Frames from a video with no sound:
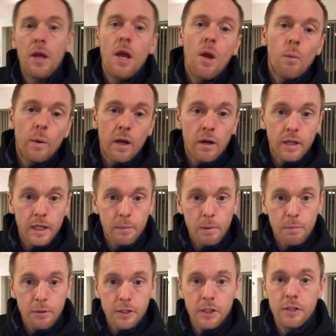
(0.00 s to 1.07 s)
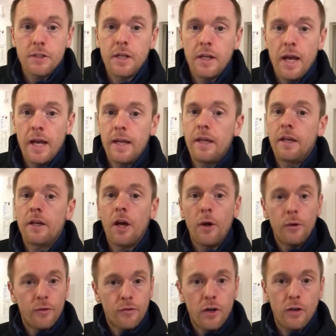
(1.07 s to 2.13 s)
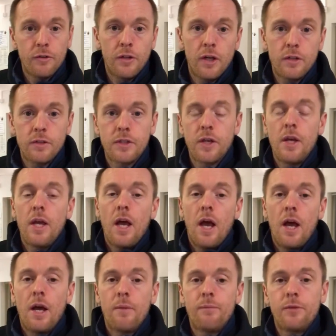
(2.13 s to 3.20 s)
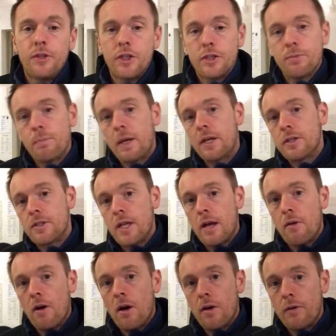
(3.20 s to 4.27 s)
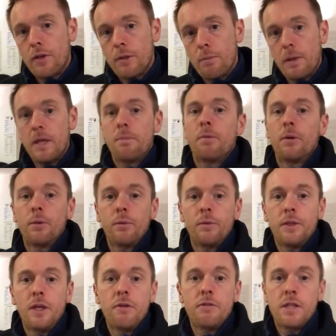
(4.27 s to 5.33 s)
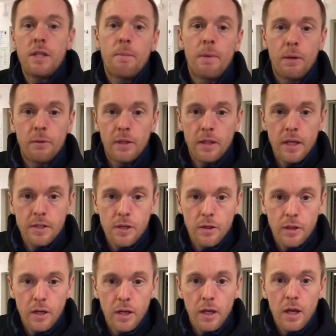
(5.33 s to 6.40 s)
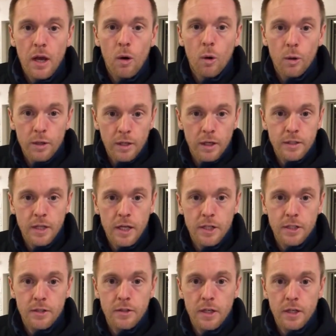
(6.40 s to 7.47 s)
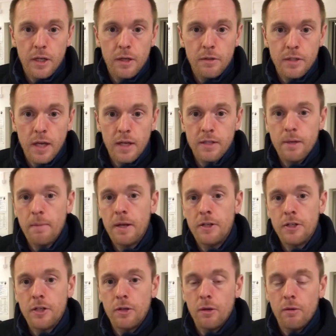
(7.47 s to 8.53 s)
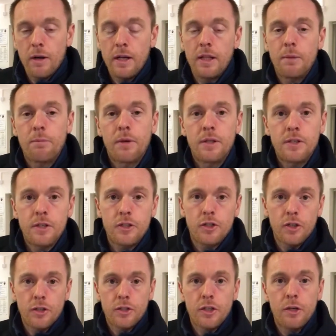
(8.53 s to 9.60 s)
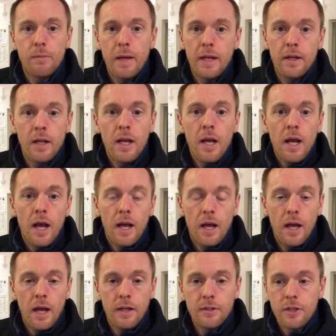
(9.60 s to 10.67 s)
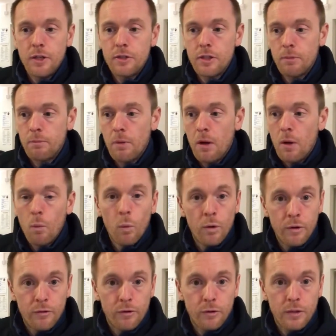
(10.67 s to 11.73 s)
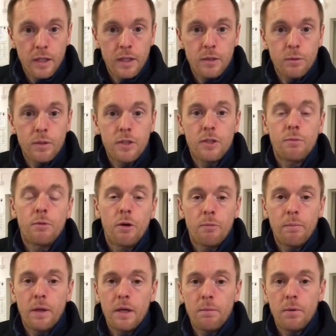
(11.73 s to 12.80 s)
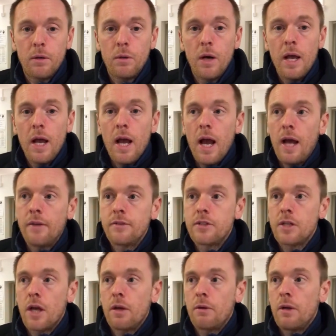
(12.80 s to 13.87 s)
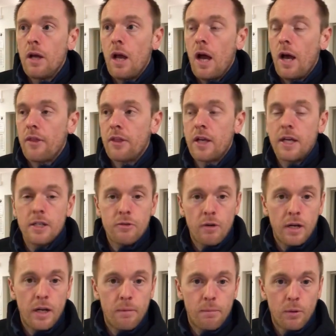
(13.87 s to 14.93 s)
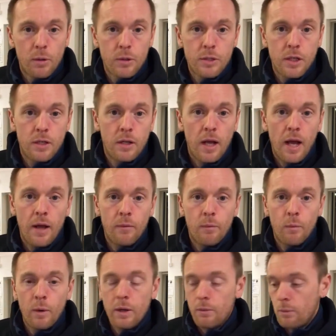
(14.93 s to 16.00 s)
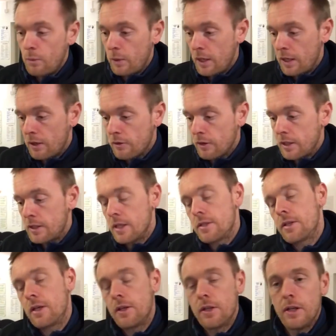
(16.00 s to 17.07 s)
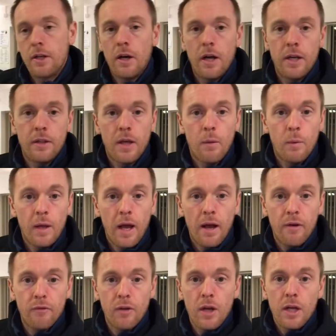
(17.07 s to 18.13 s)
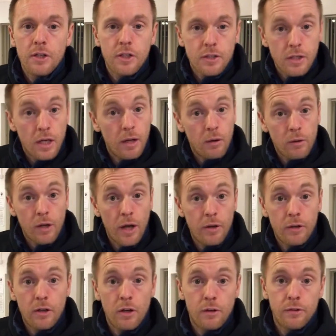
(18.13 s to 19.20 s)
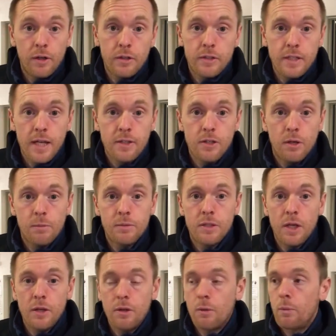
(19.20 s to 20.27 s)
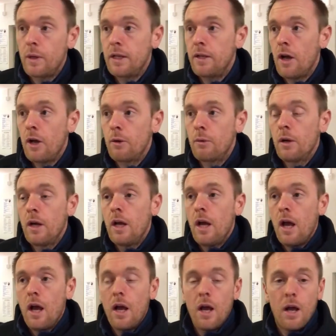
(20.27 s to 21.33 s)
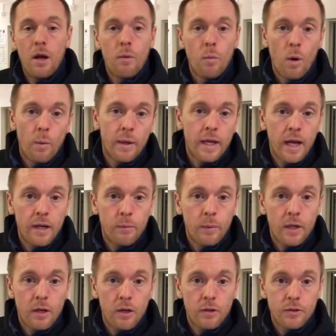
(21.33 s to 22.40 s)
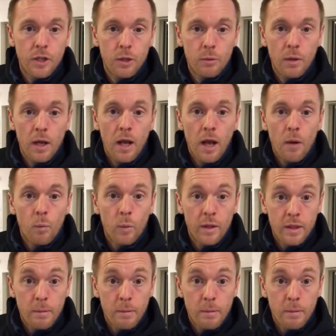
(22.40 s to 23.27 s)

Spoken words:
We are going to be producing a code of conduct, just because there are other people using the building. There's other organisations that use it. As I mentioned already, the Prince's Trust come in and do some wonderful things with some young people. And so I think it's really important, and we agreed this the other night, that we have just a little code of conduct set up so that we know what we can and we can't do with the